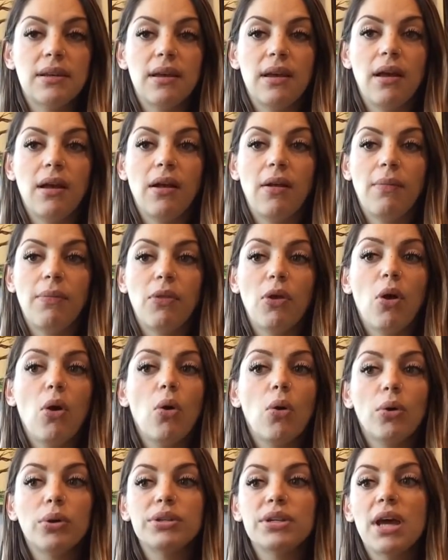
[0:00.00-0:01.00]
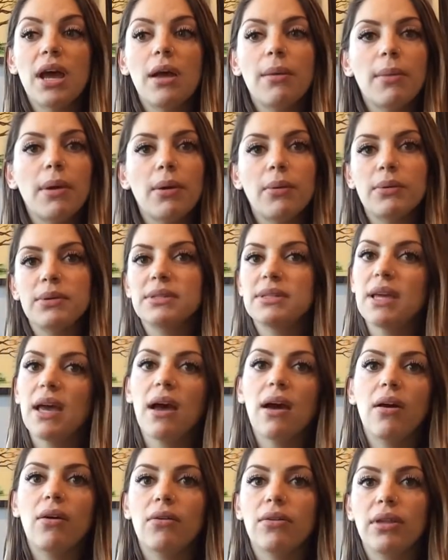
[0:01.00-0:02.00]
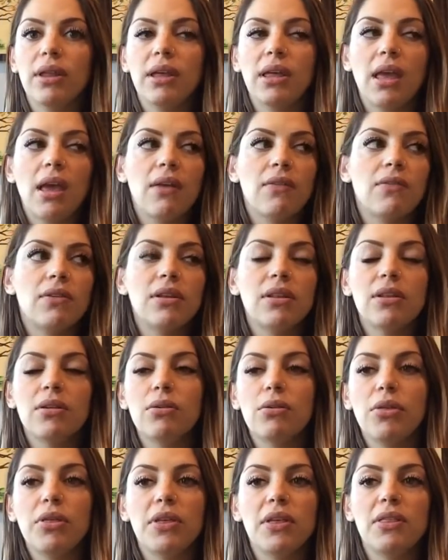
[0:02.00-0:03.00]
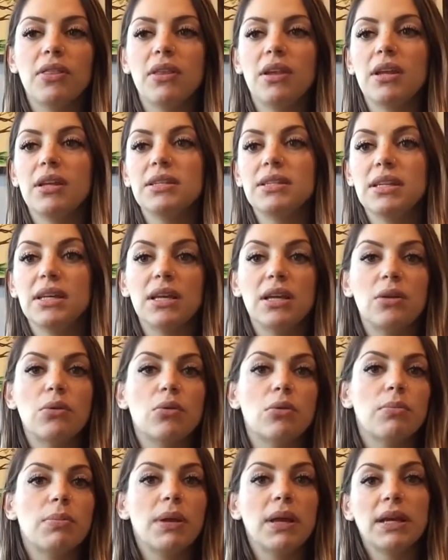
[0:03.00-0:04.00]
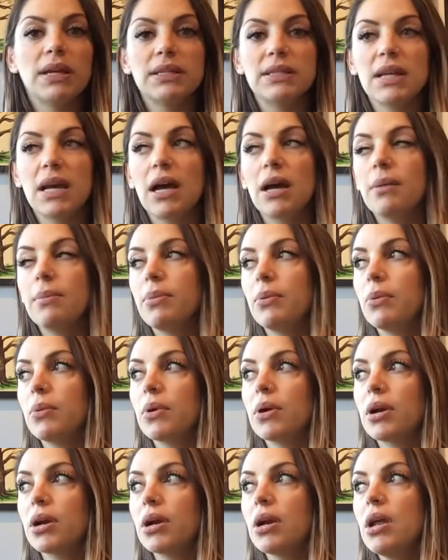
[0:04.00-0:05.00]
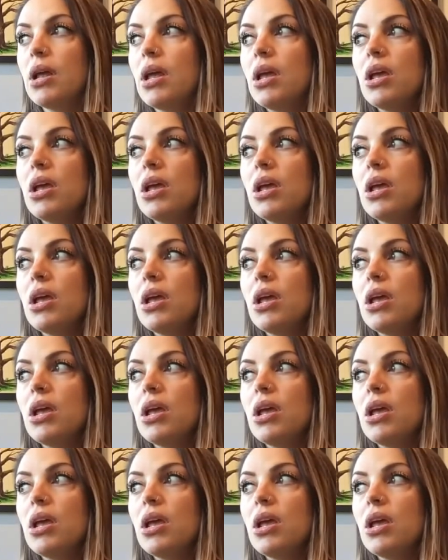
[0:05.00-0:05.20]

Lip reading: the whole time I was out, like every little thing that I did or picked up or